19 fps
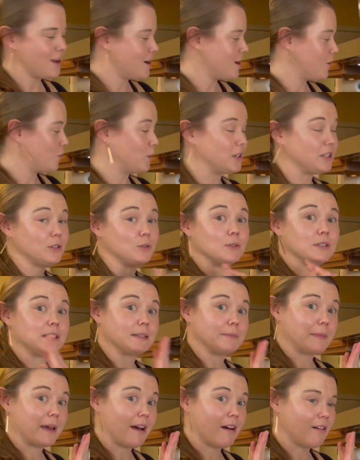what to
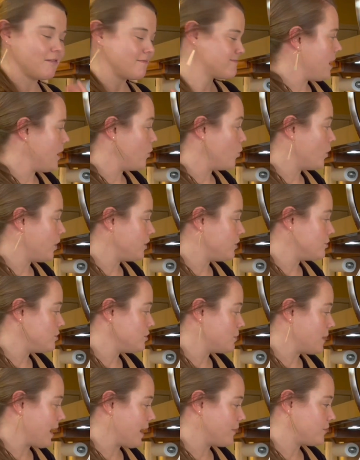smell, and what you do
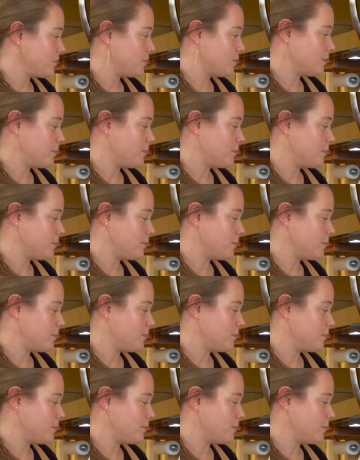after your